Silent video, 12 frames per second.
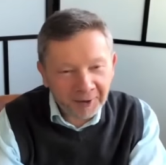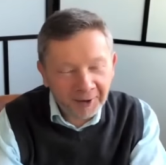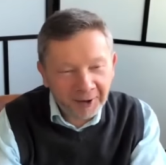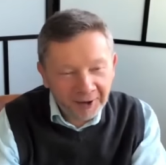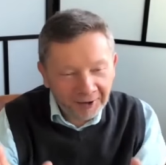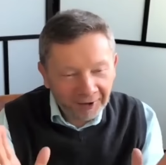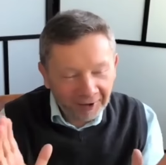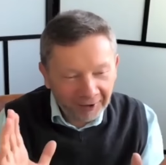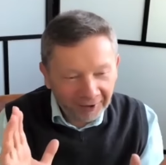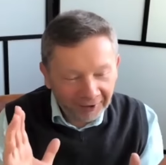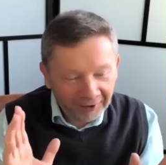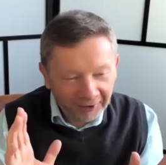
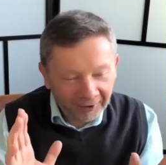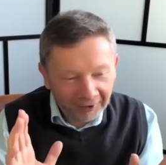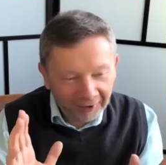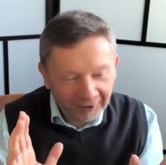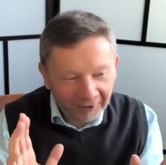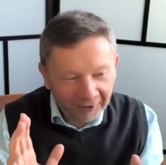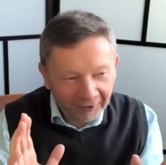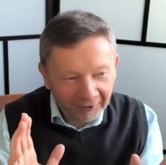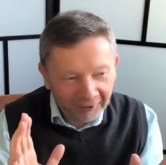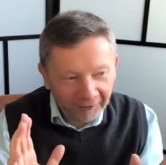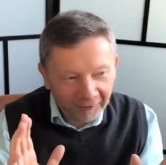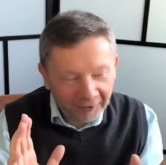
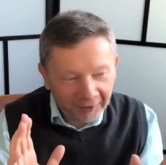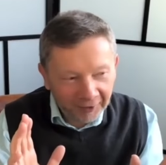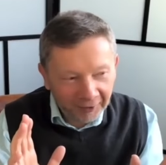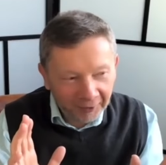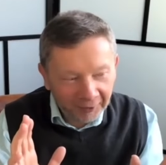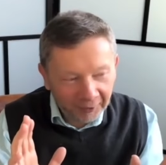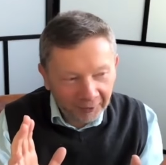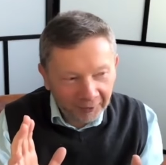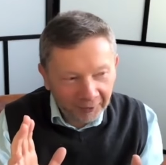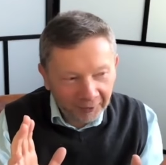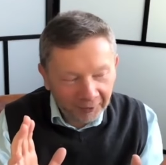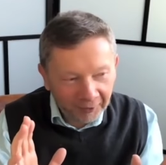
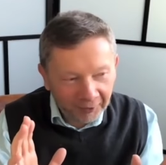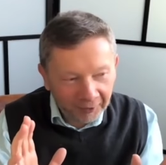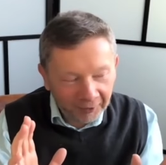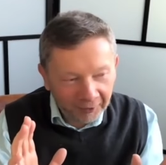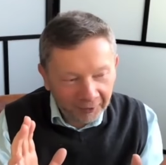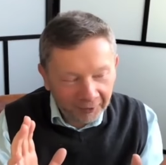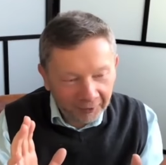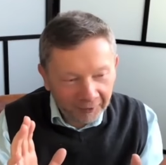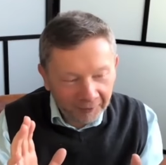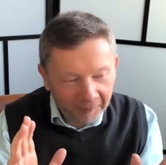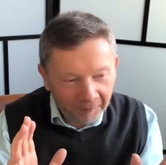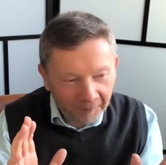
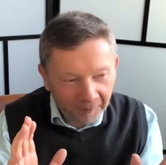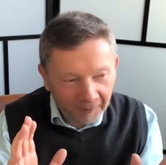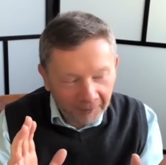Nobody speaks.